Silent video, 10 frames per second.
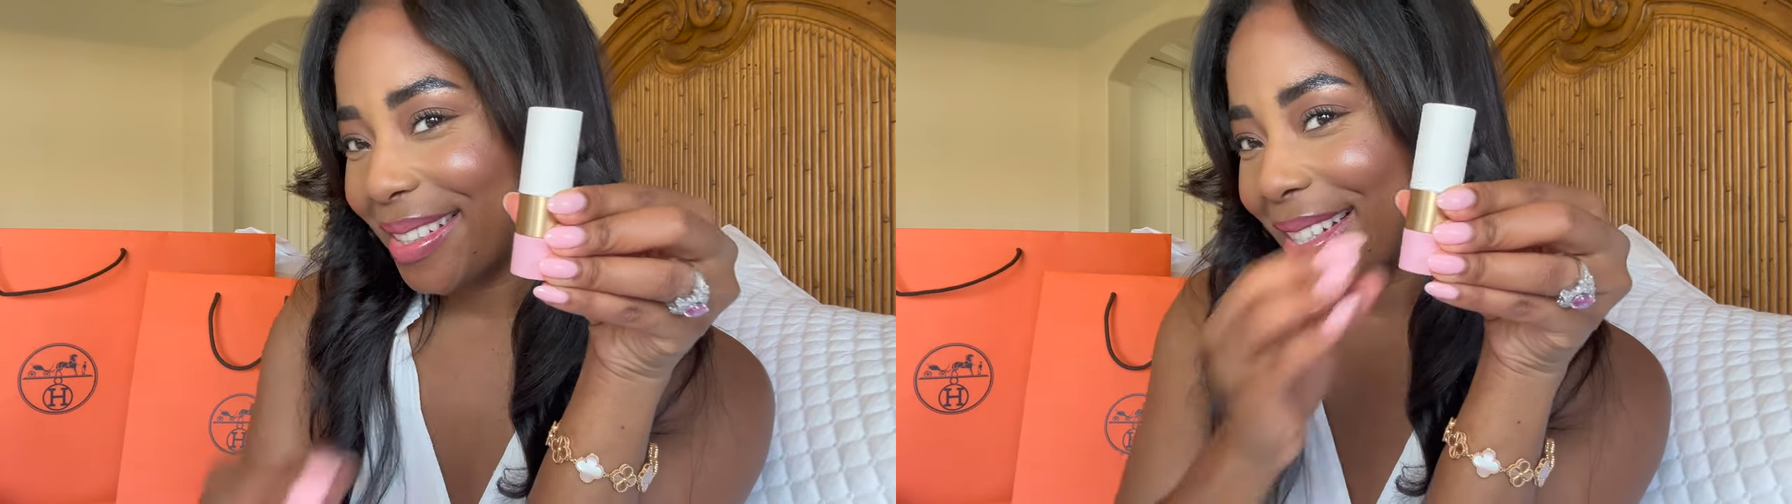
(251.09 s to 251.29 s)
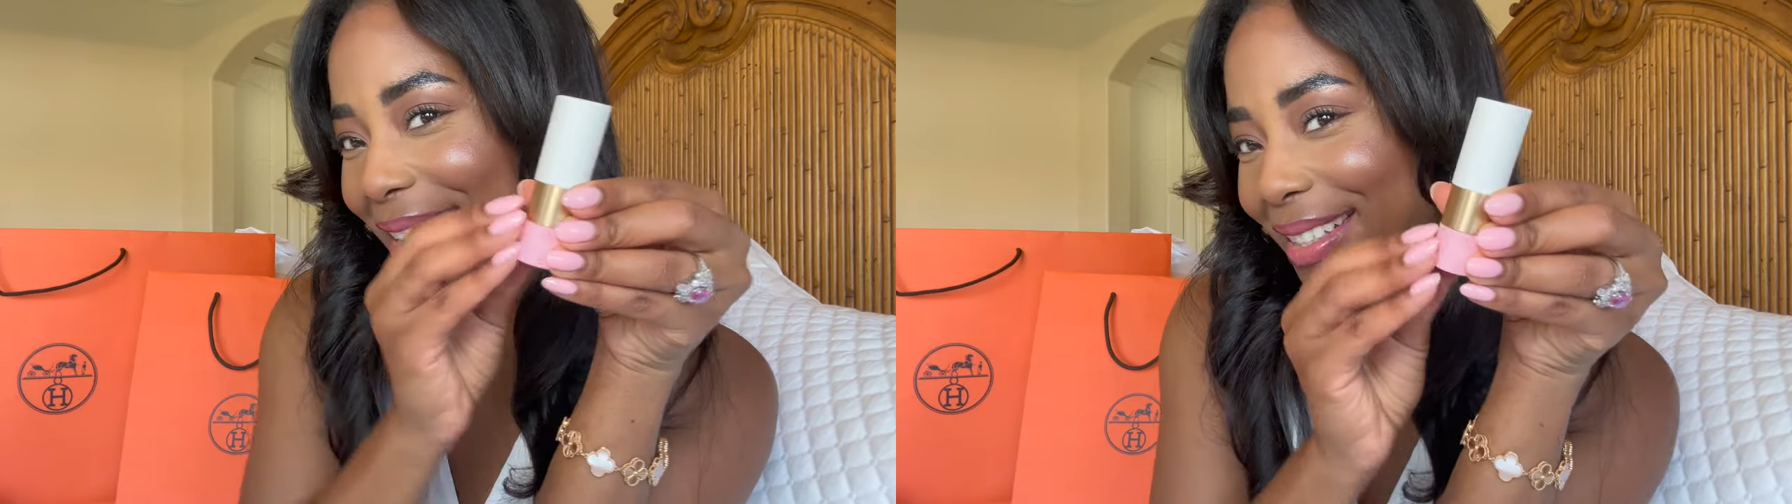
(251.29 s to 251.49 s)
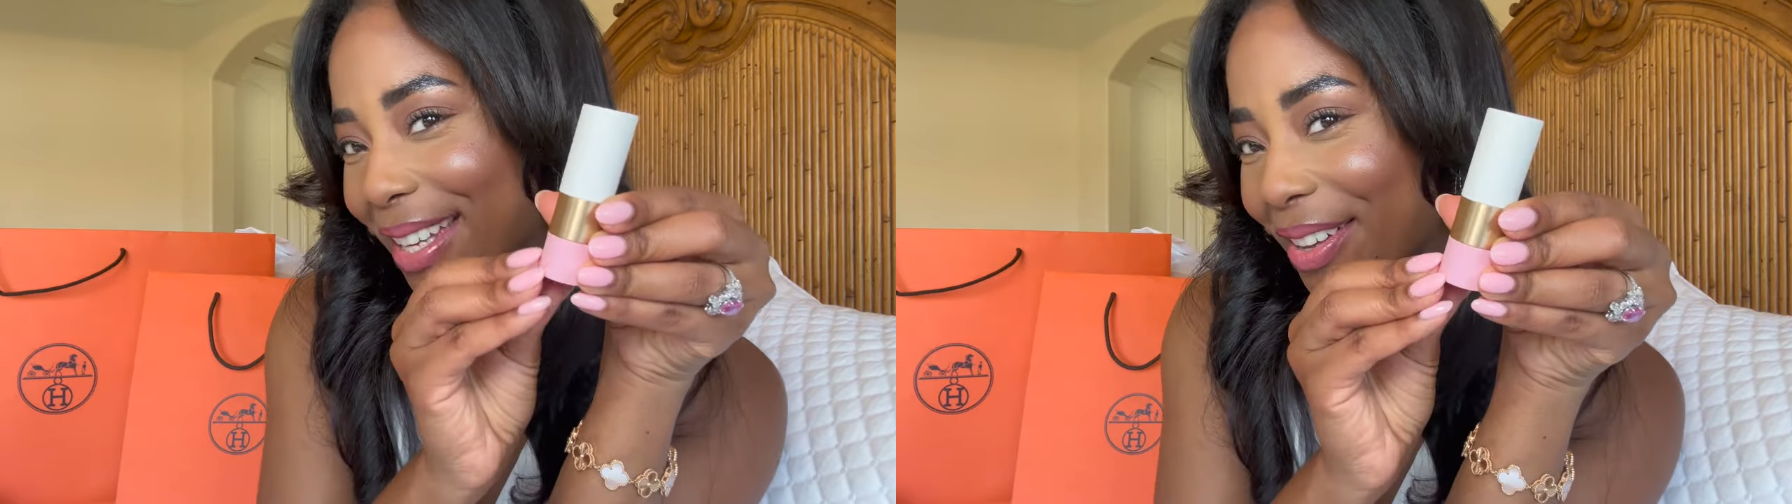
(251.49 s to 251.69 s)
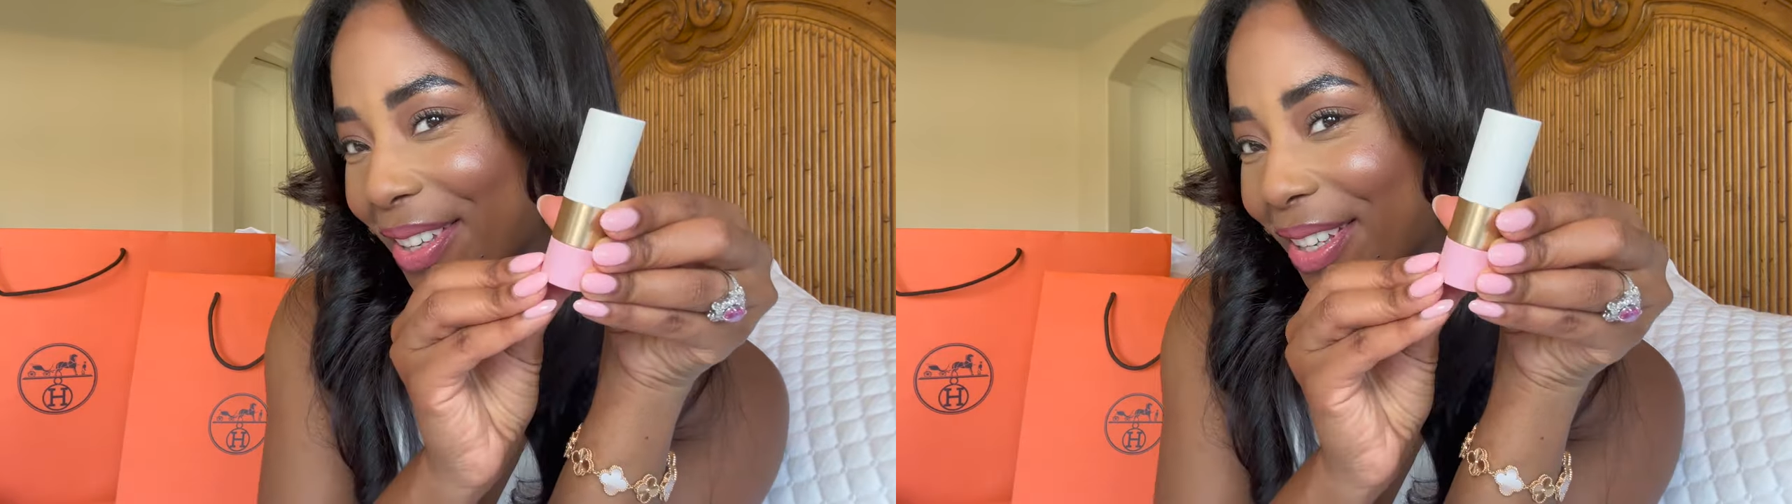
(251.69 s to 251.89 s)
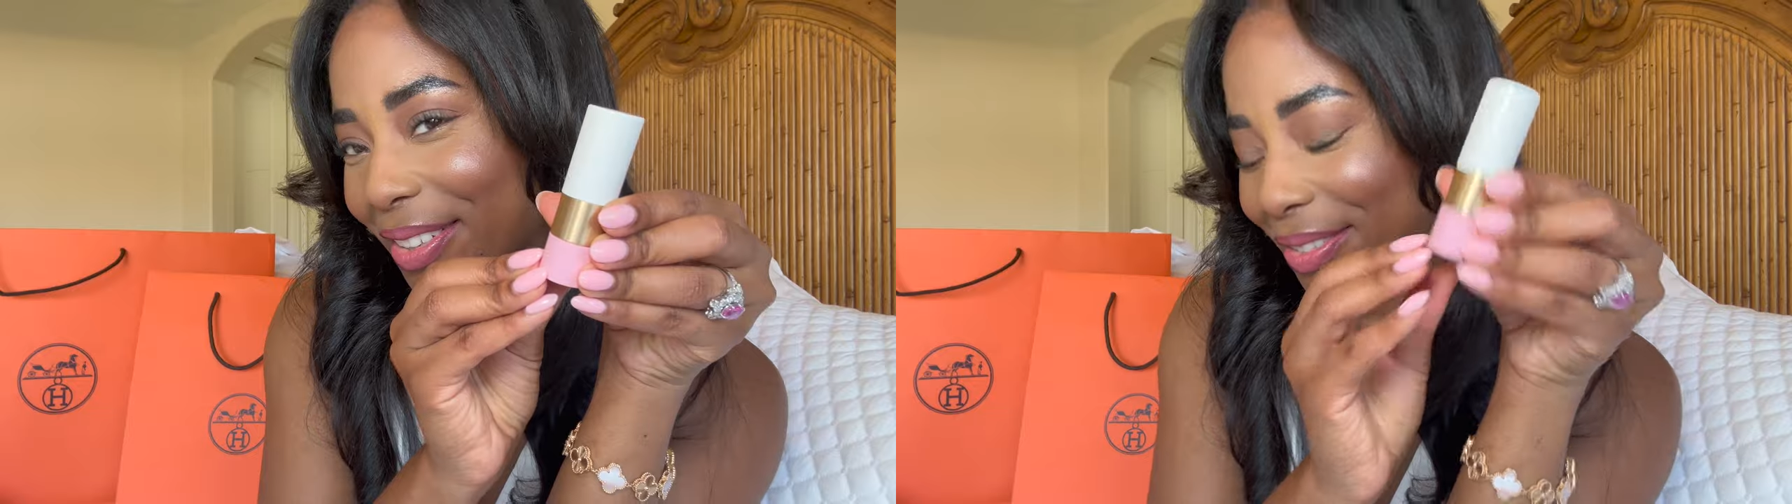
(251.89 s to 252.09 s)
Like, look how
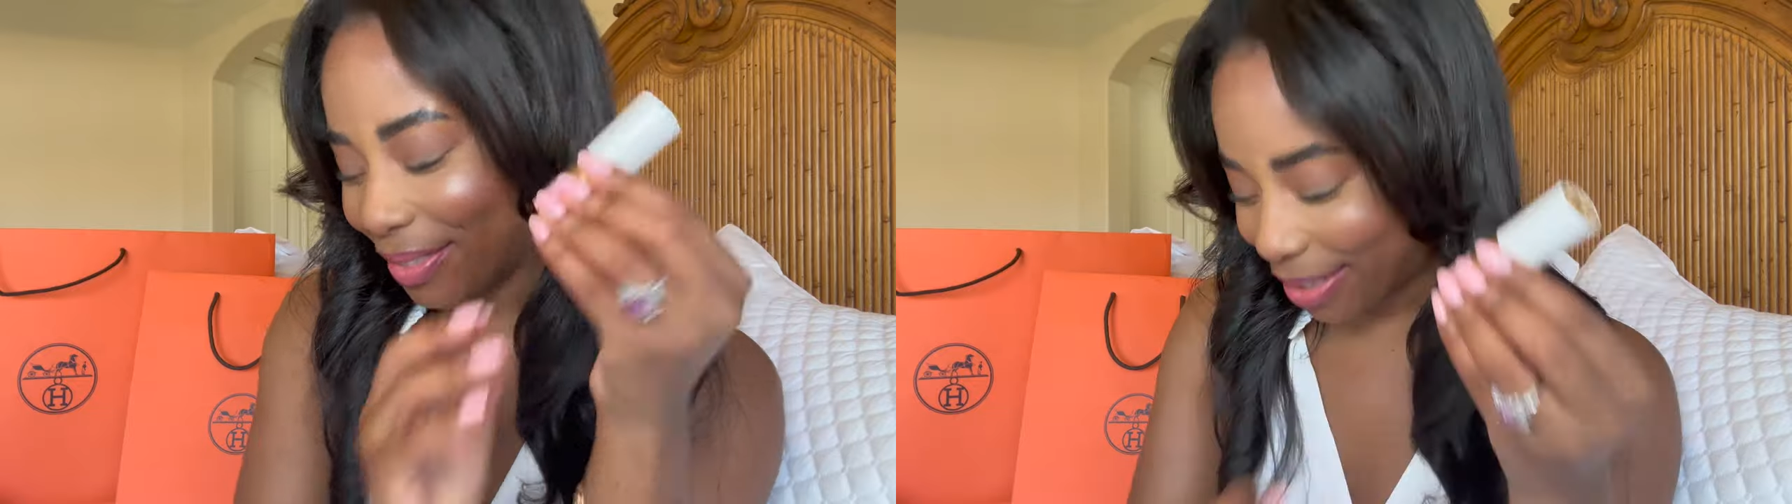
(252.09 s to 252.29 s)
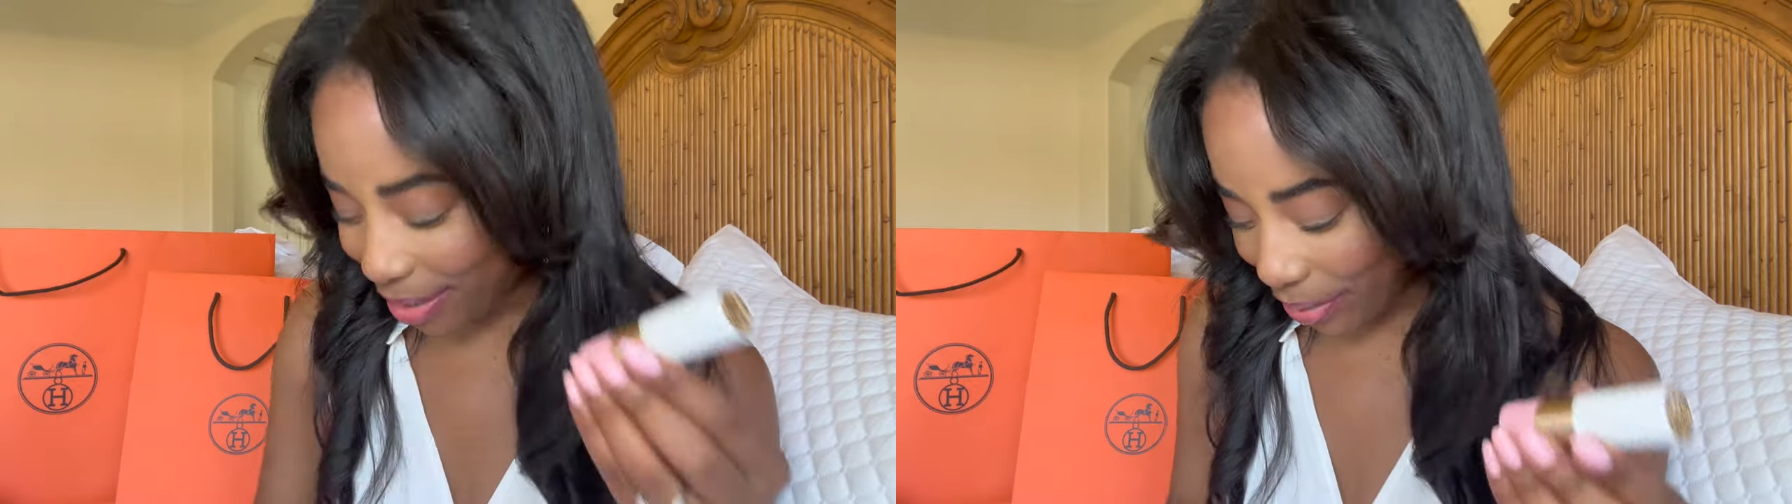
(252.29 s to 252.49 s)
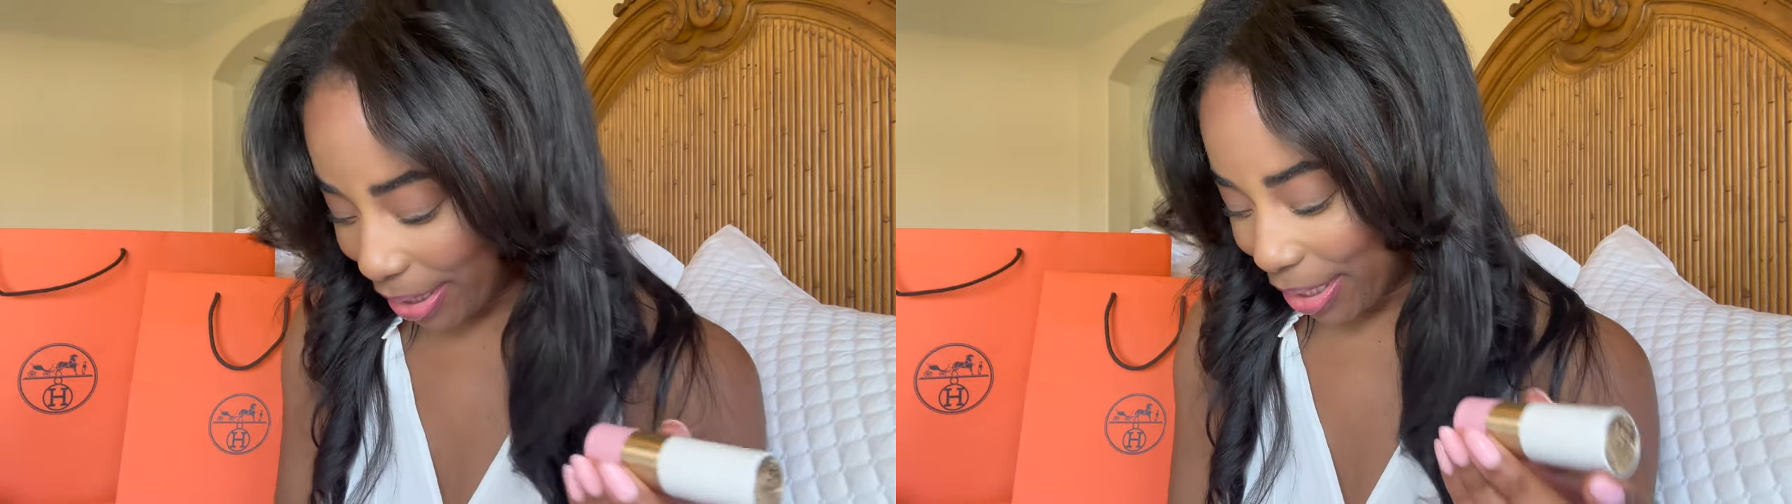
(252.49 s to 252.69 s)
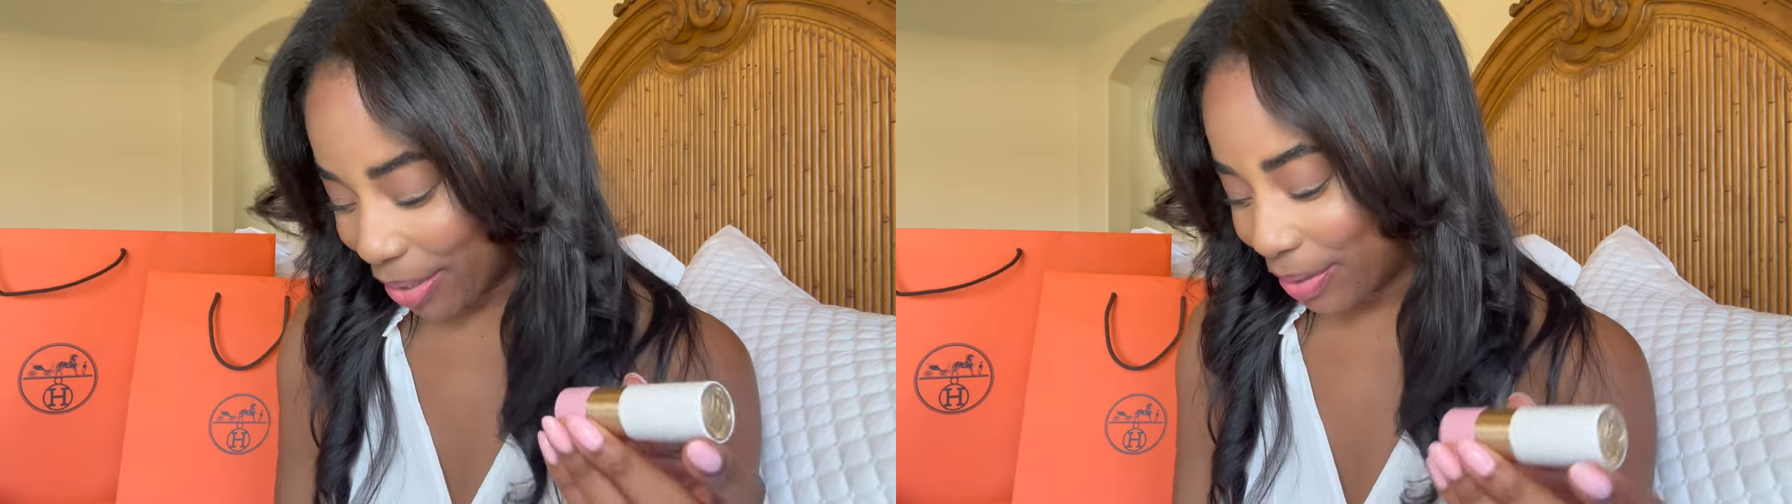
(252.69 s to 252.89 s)
cute. That's really cute.